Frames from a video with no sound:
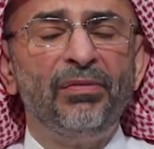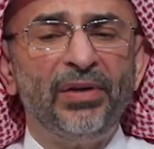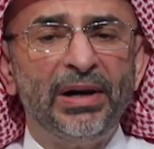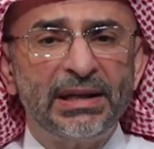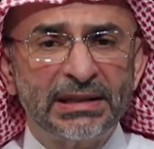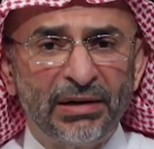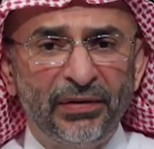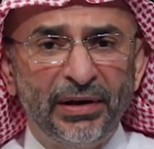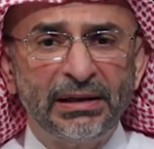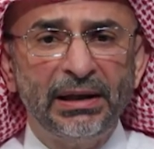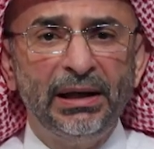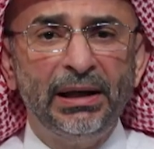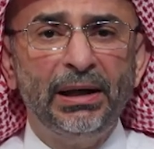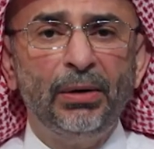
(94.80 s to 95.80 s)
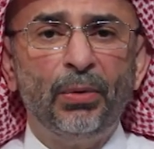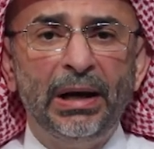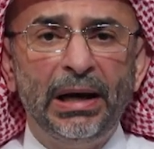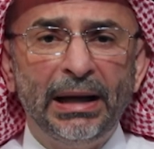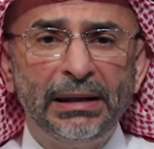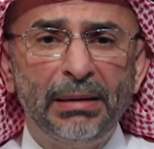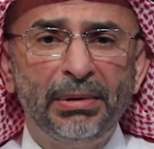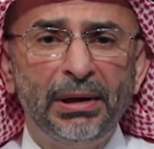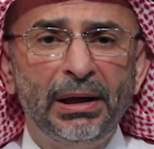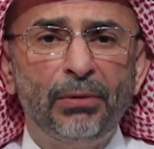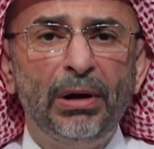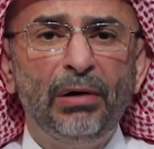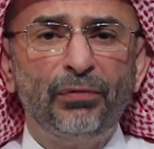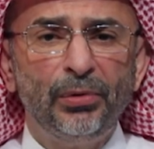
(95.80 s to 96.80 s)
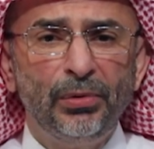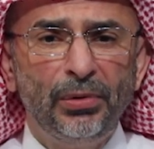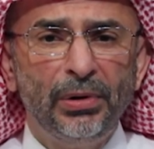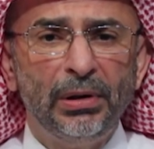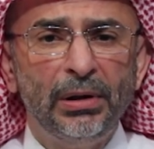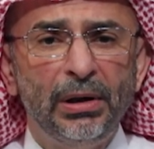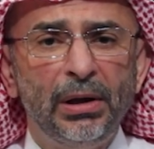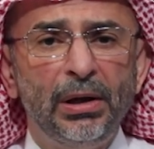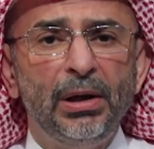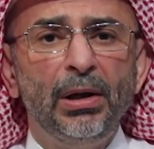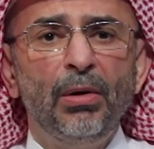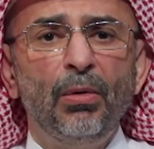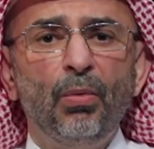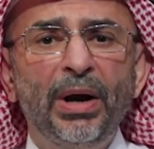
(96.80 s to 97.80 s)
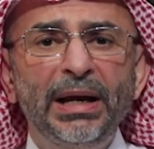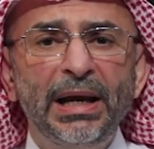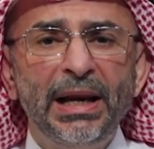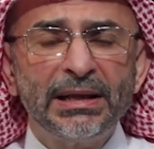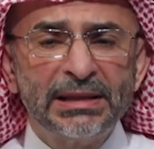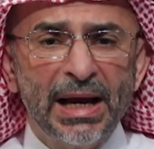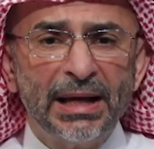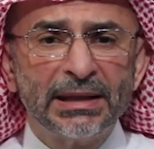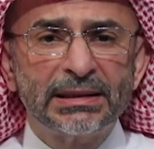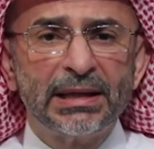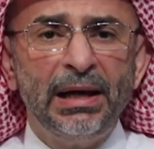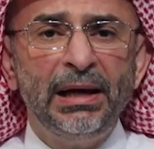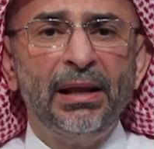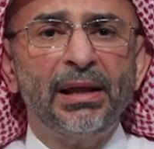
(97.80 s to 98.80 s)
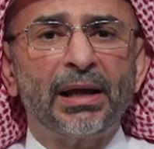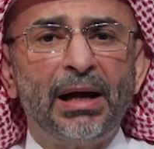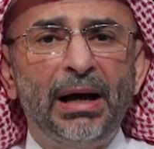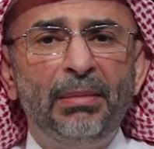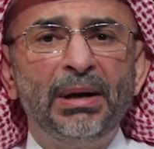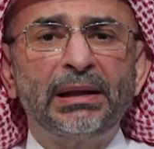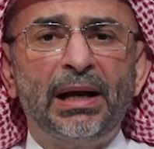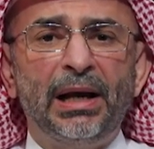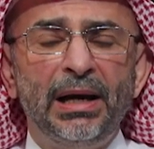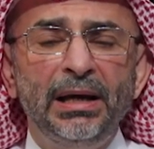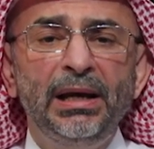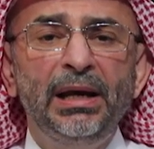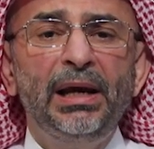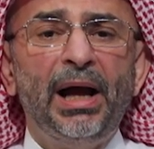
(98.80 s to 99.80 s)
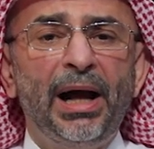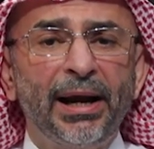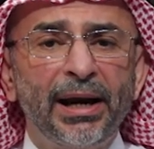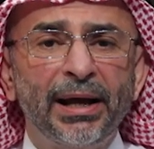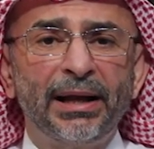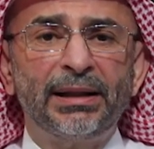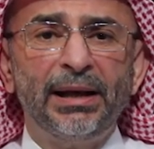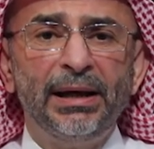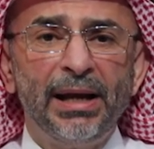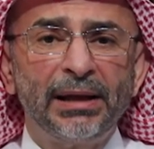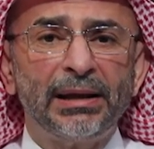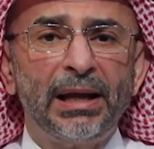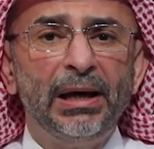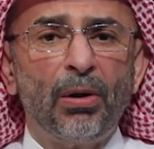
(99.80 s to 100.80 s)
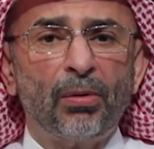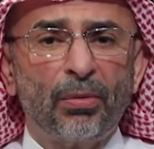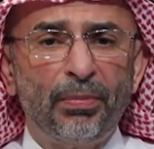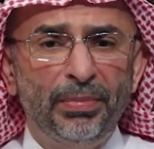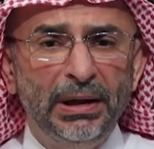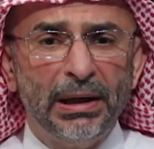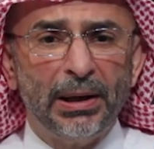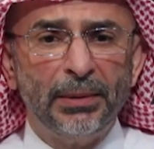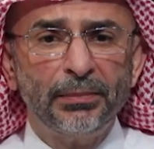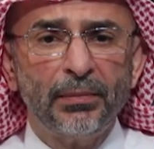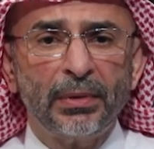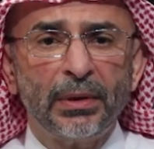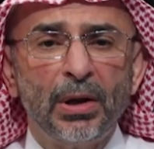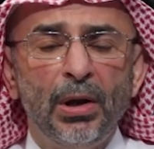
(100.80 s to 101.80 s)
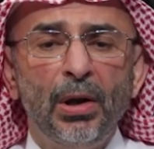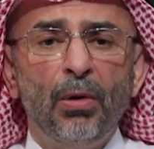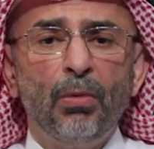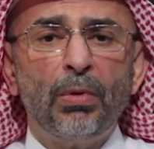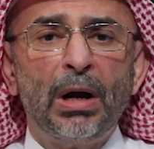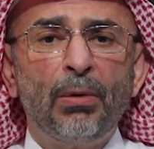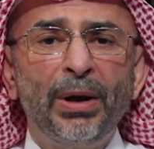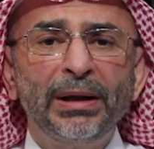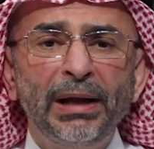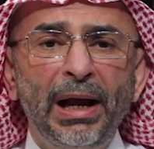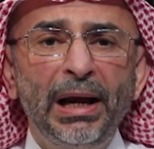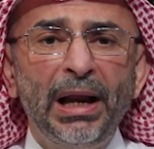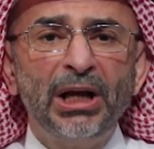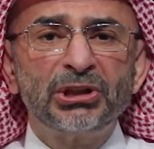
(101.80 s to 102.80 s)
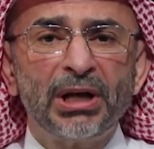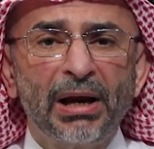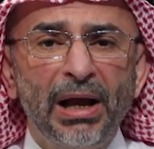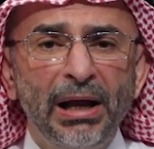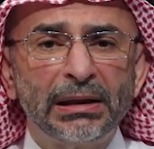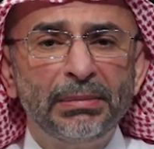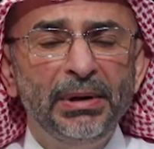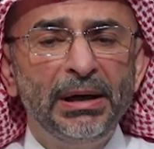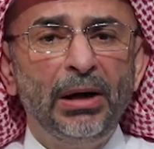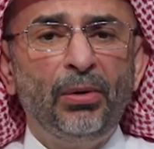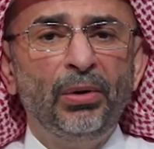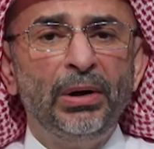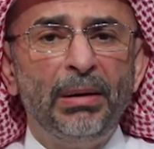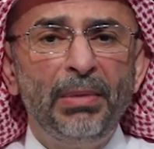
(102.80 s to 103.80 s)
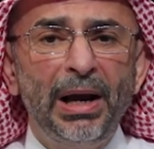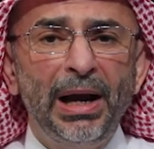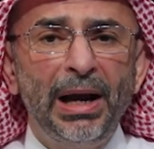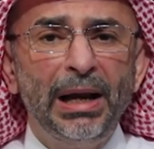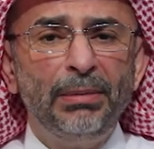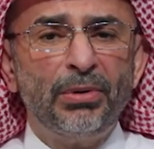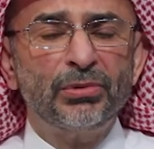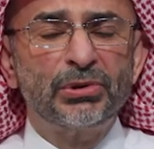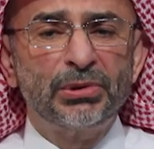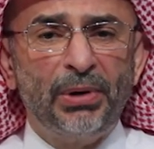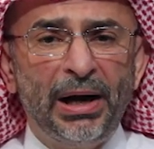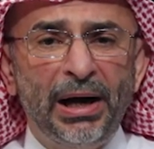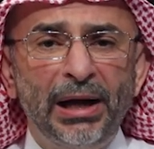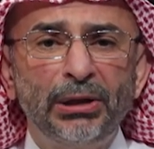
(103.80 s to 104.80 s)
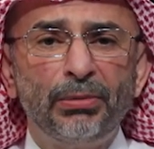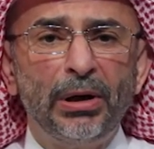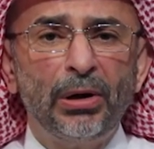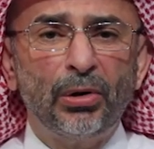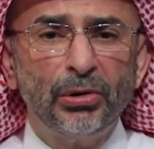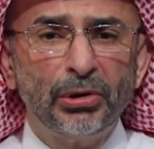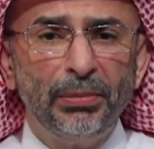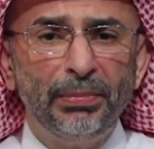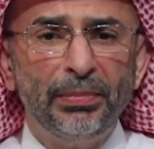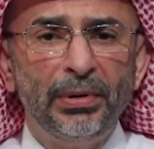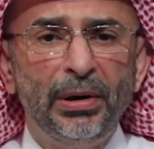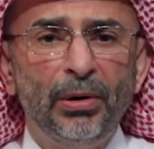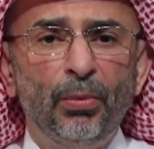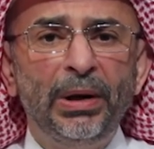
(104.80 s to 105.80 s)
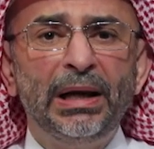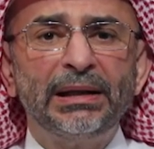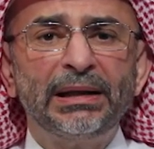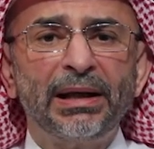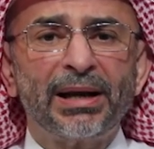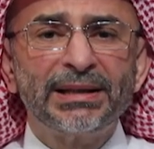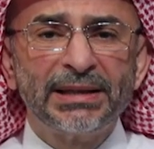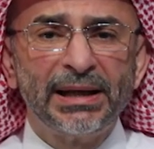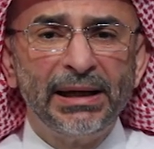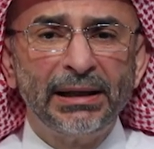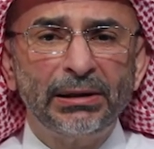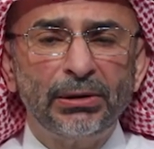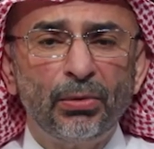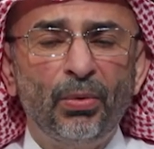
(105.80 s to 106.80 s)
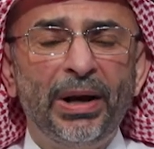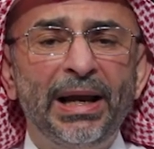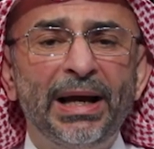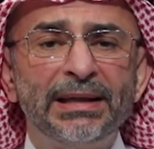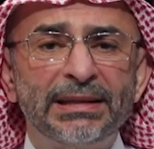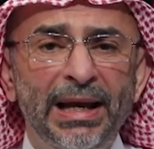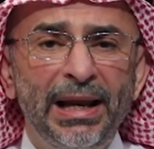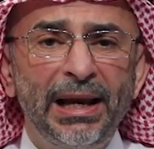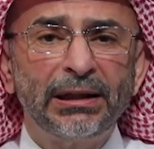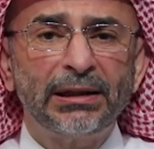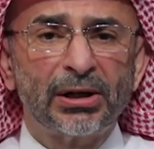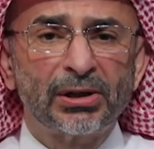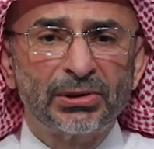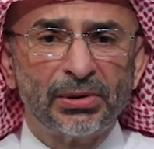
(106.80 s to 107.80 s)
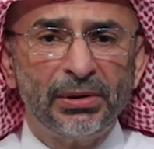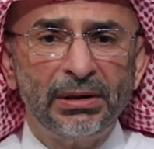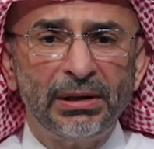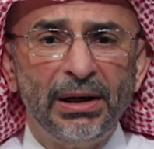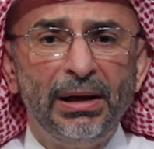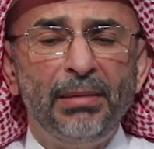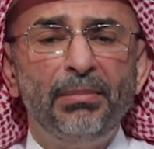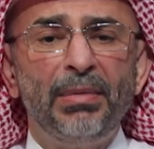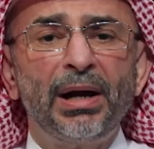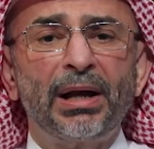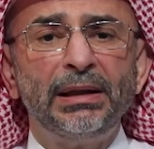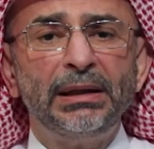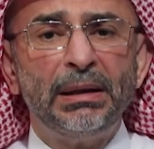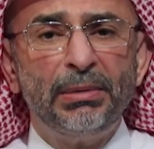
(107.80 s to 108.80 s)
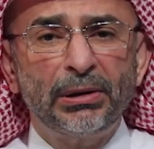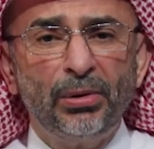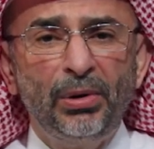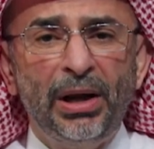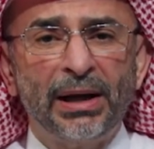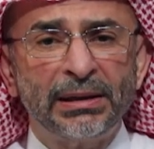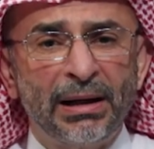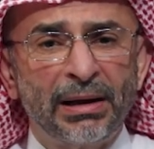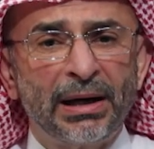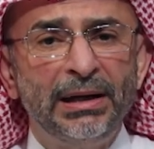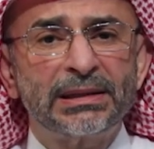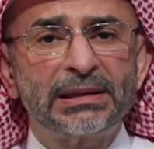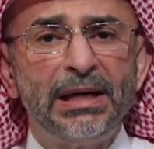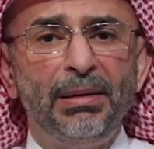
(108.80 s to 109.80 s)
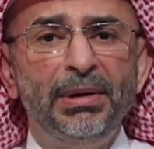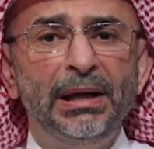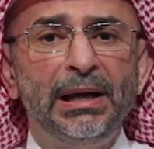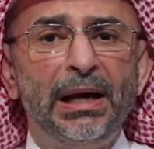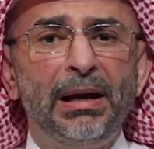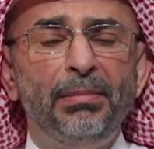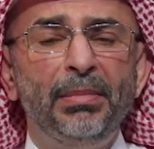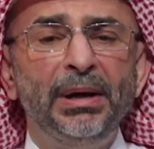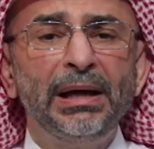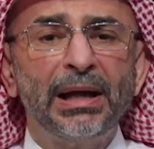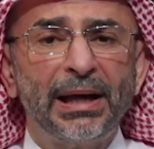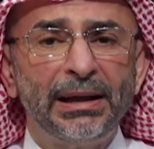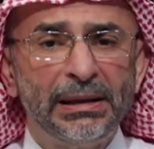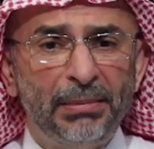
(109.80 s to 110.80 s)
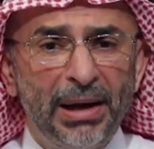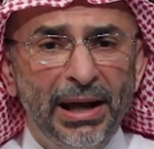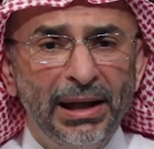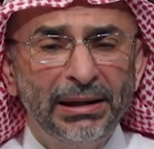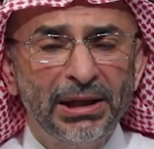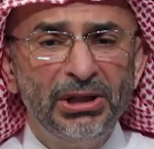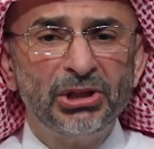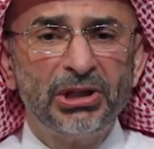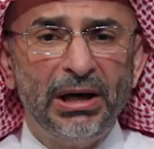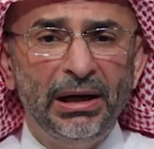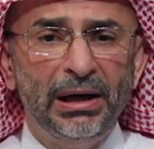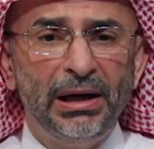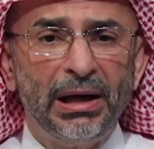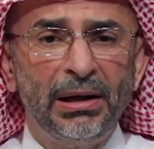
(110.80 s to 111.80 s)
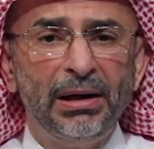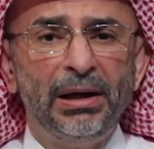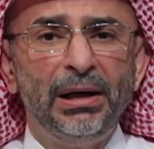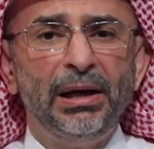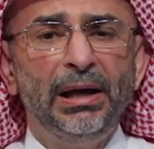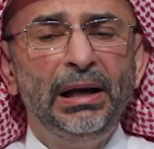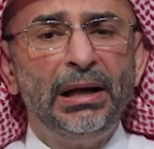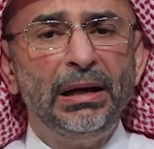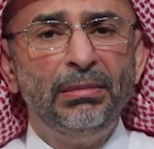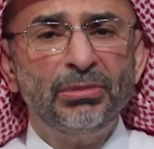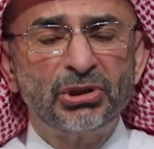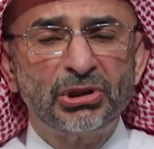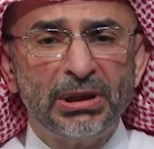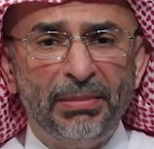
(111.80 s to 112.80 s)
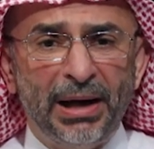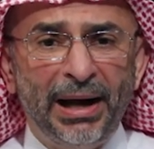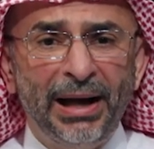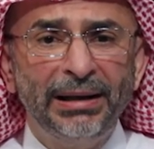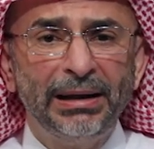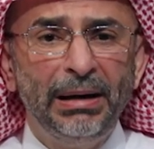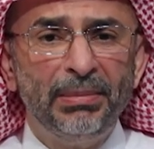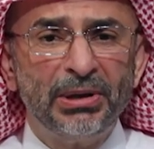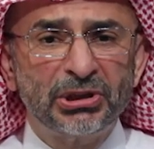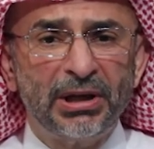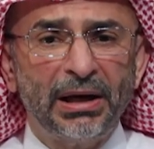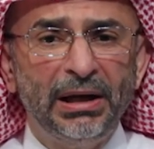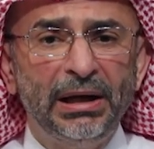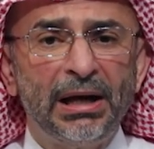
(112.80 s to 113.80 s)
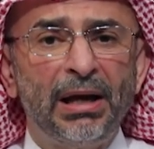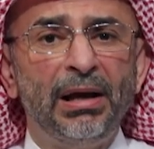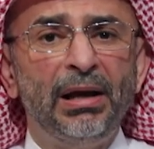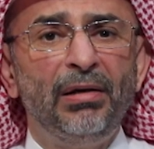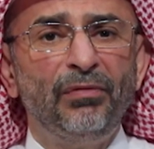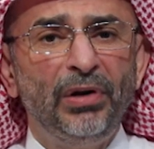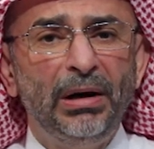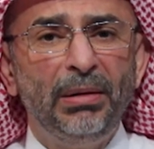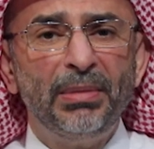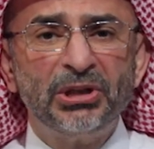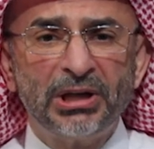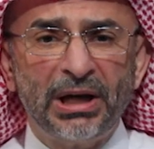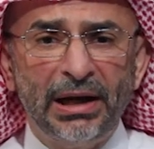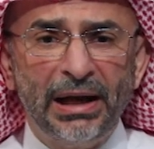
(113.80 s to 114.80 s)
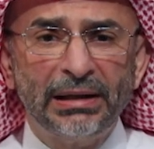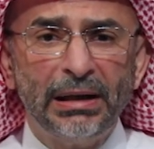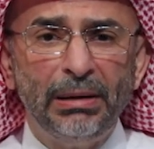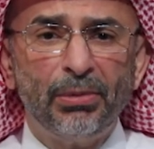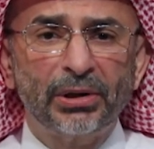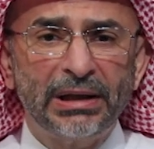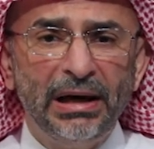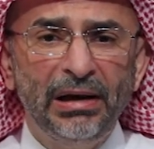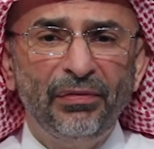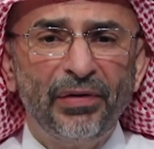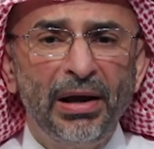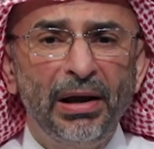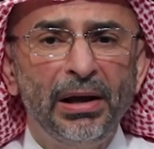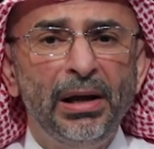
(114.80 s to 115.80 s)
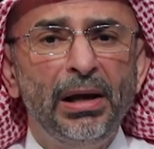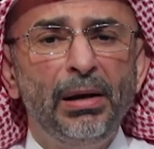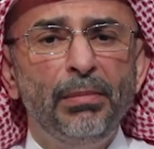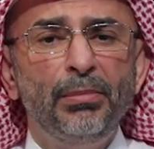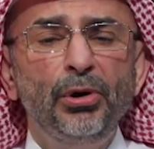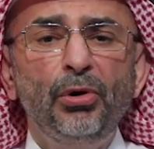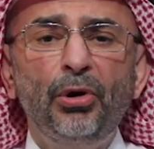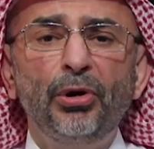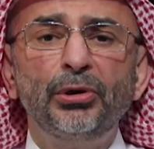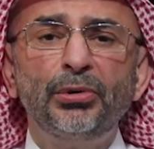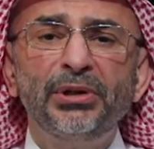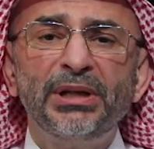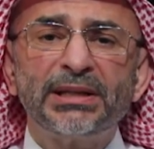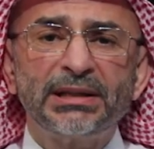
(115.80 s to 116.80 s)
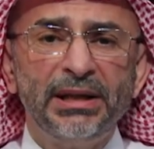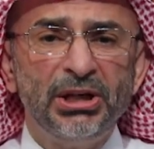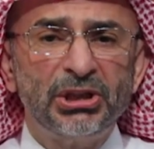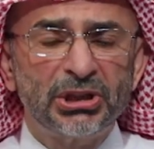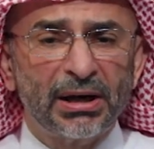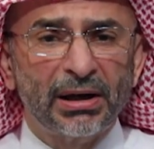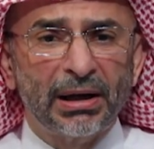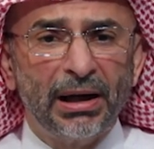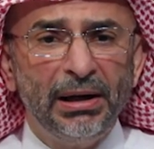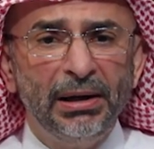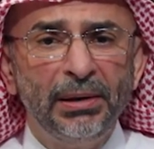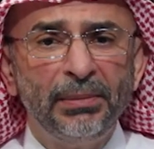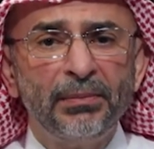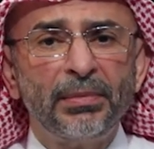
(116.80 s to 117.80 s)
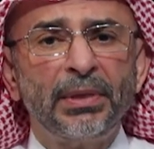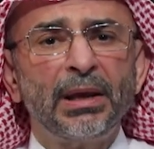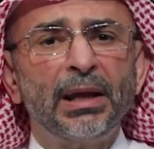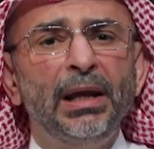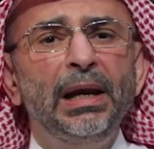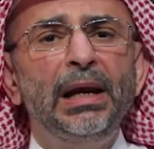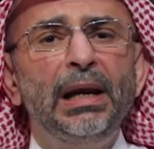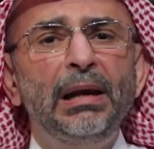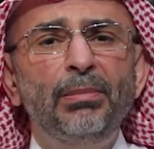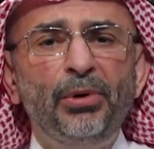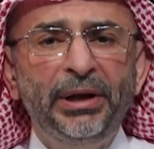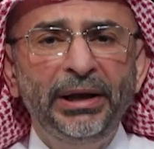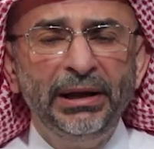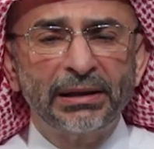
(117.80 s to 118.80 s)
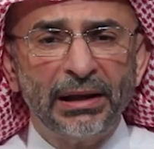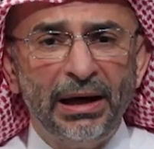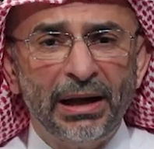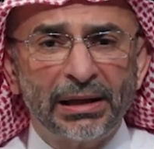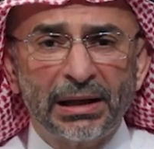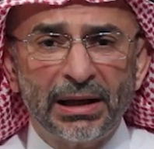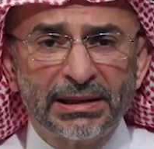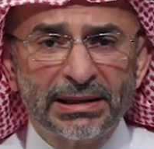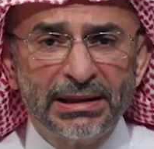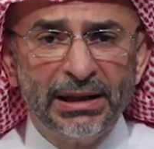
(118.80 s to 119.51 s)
The Islamic civilization, without a doubt, stands as one of the greatest in human history, distinguished by its immense contributions to science, philosophy, literature, and the arts. It served as a foundational pillar for the European Renaissance, and numerous scholars have compiled encyclopedias and books documenting the invaluable contributions of Islamic civilization to human